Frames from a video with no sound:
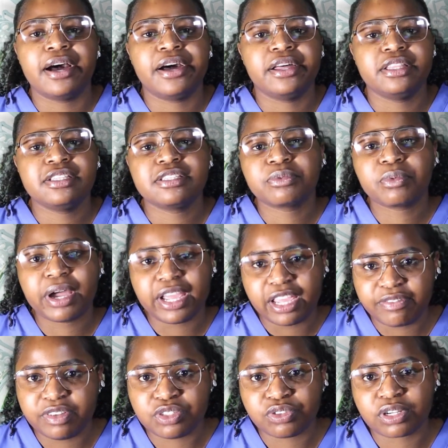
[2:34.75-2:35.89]
These are quite
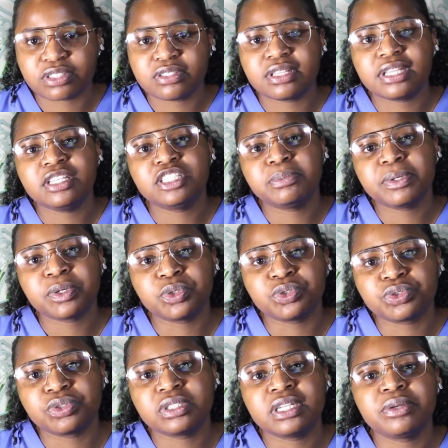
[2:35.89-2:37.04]
heavy drugs, so they need to be
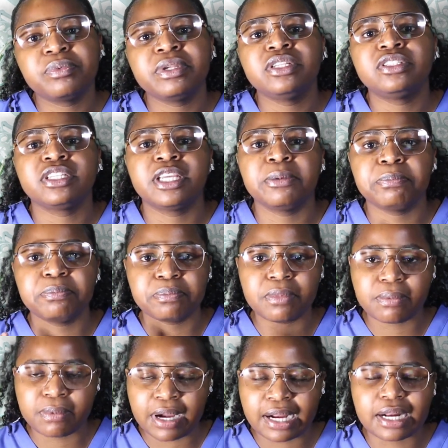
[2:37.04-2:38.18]
controlled, and we need to keep
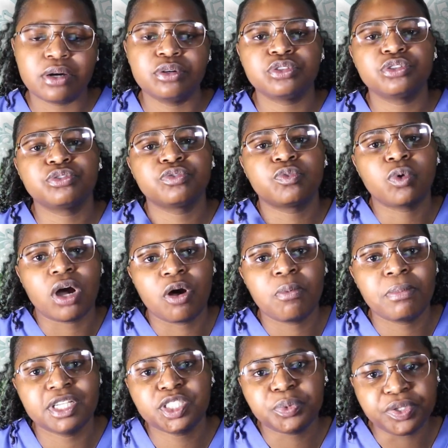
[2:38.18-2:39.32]
account of how
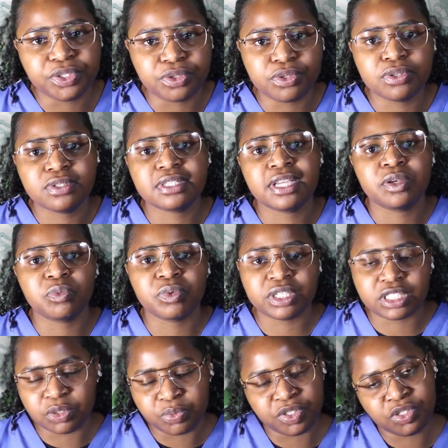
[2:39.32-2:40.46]
much we use and when
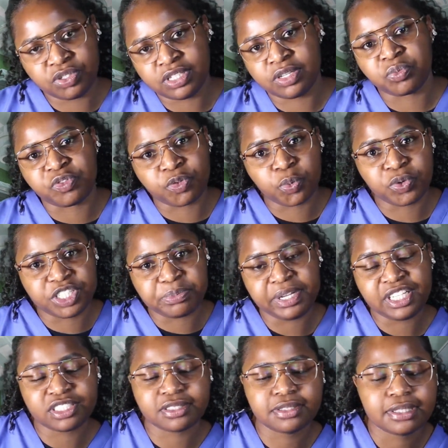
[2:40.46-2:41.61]
did we use it for which
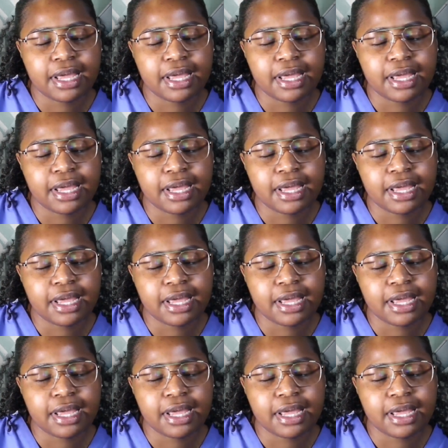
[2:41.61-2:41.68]
patient.